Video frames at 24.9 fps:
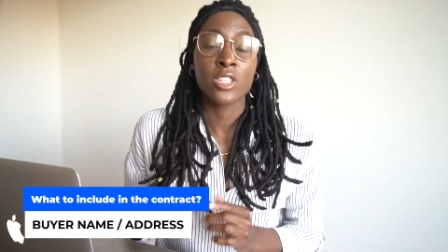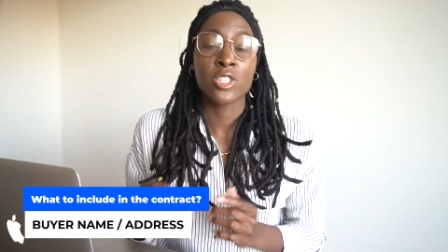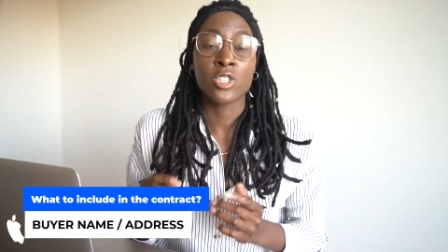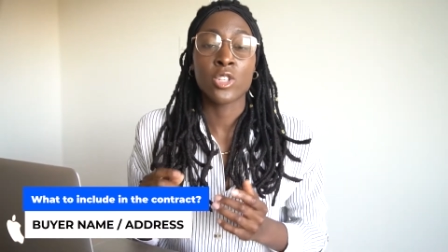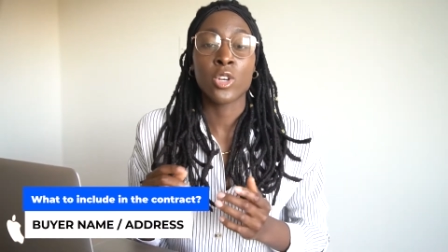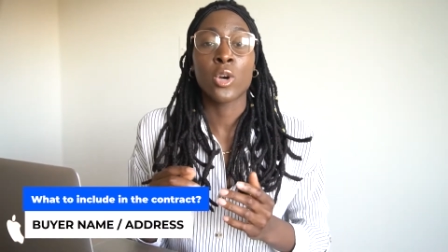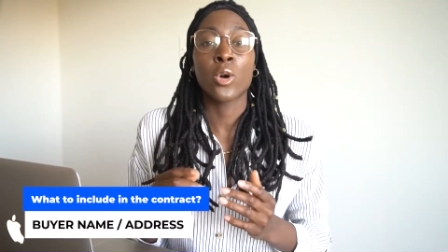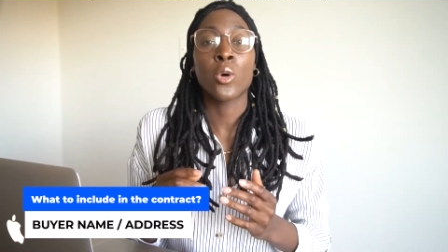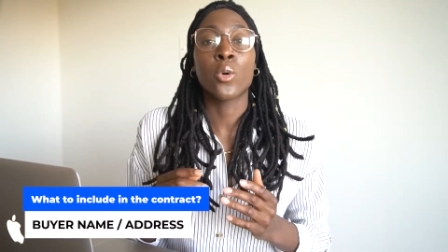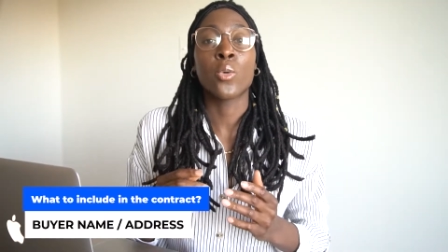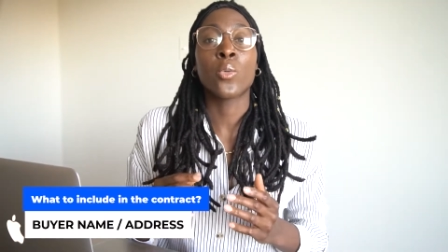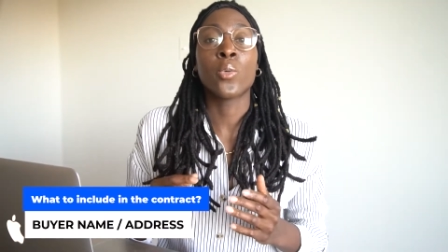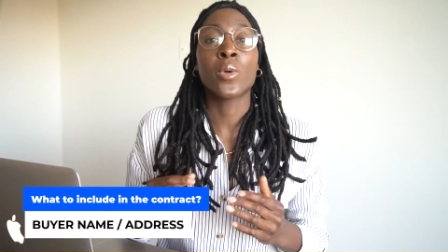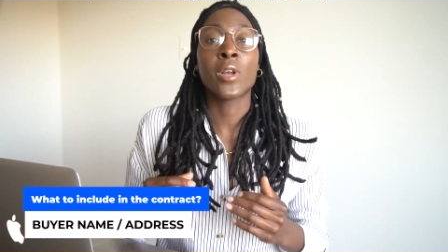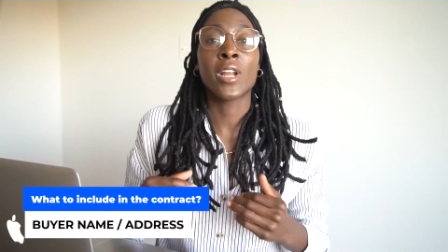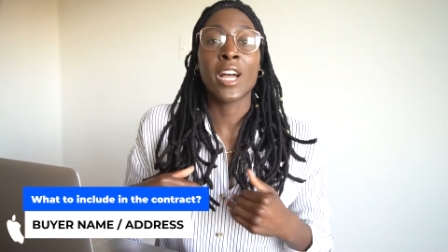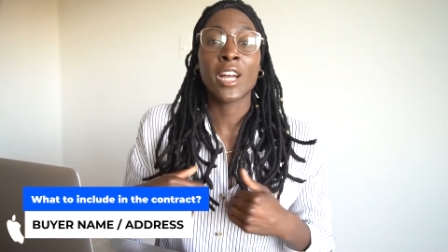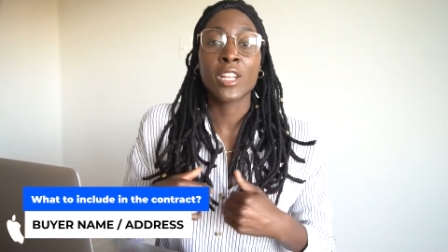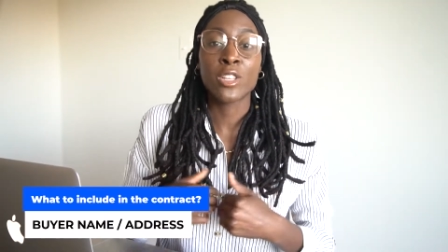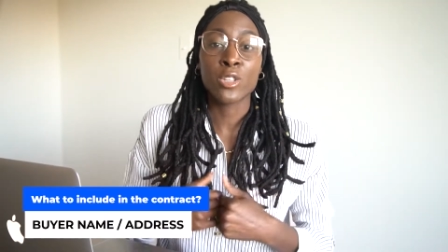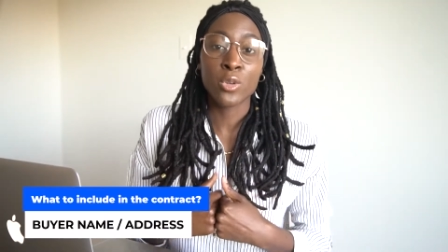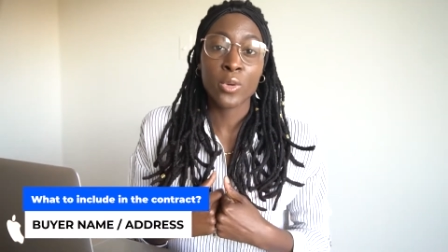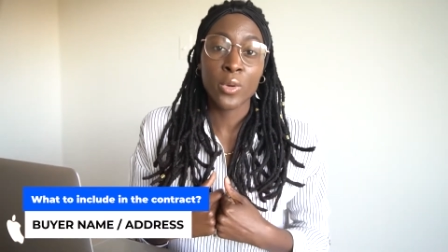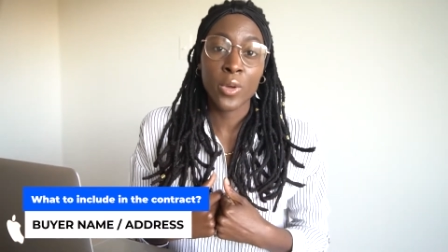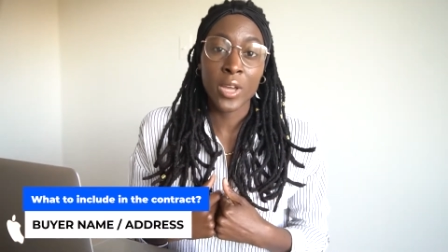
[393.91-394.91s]
So when
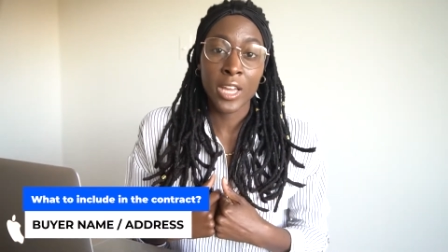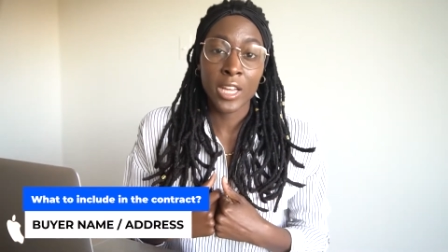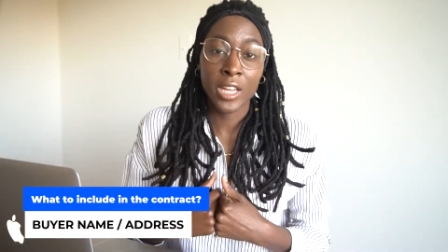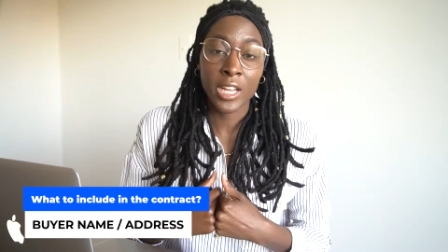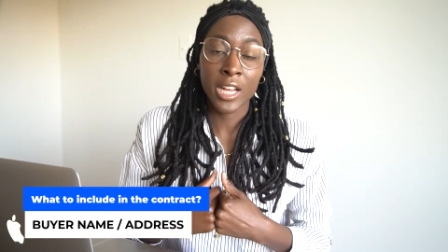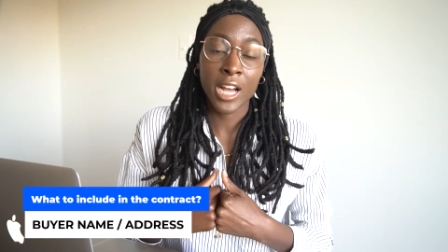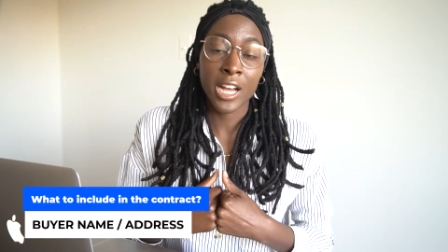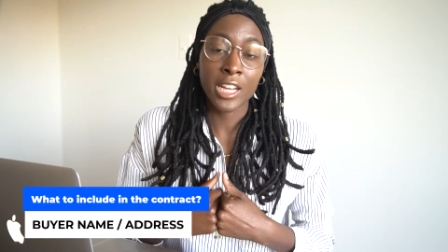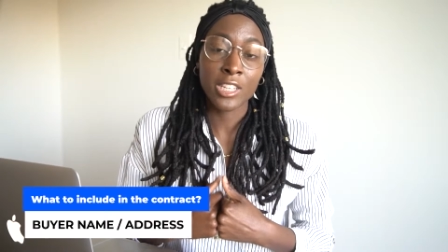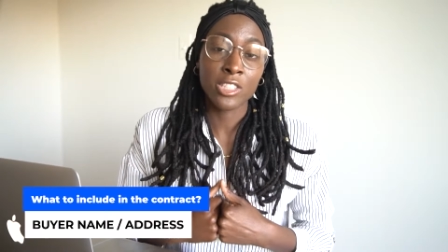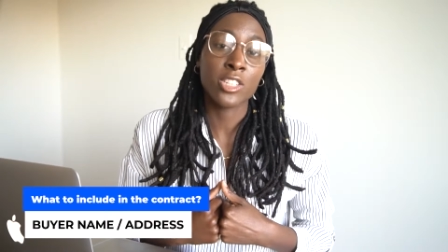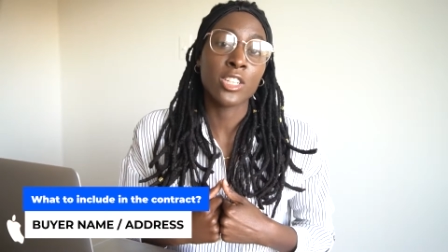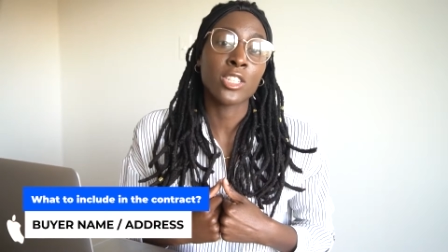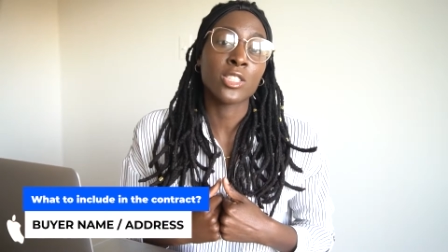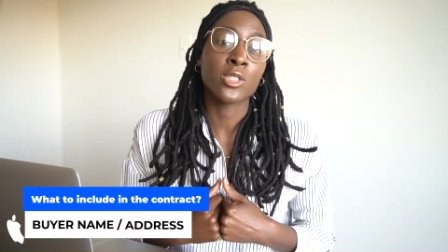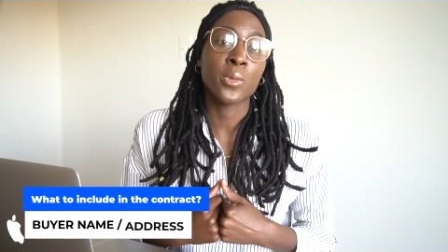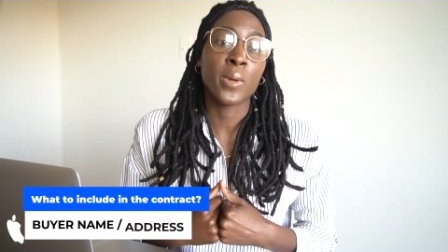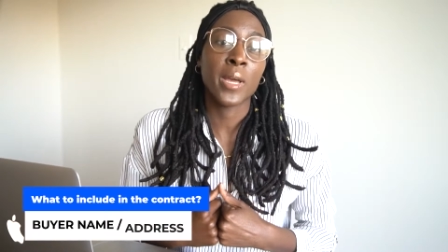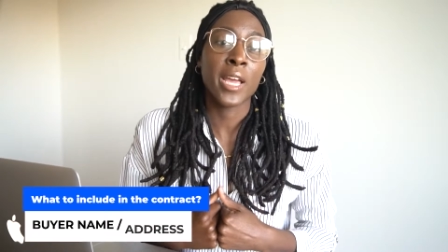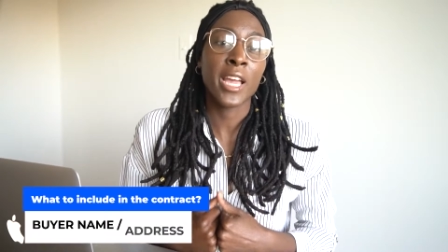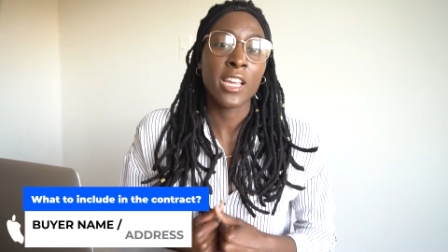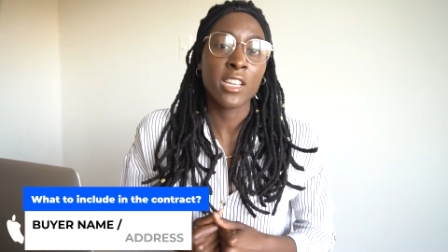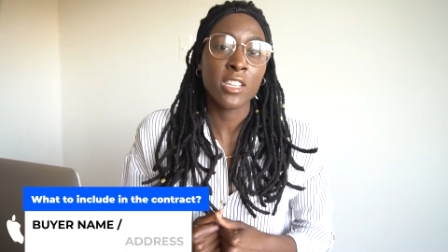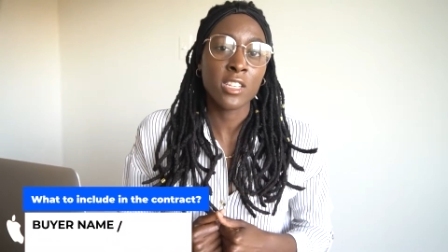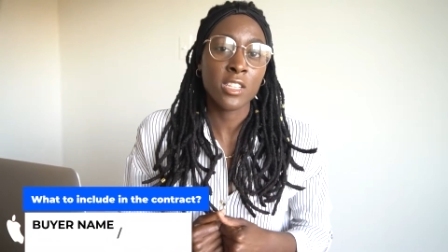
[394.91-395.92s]
I do contracts with
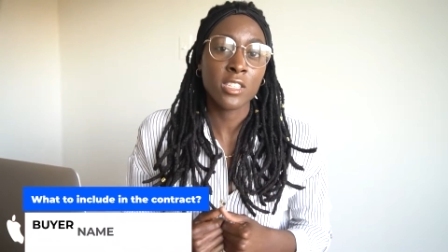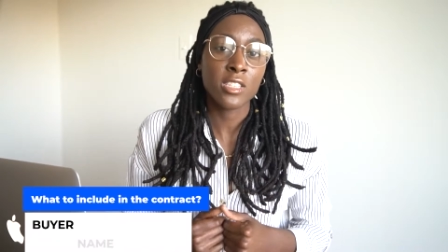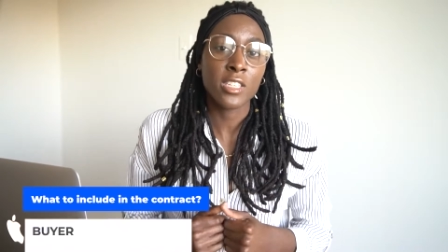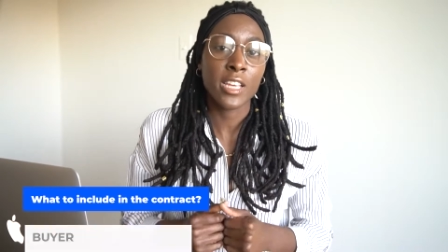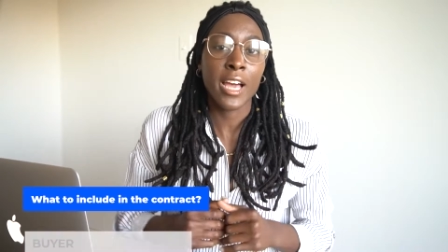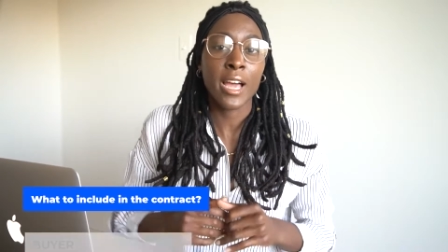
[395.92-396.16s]
agents,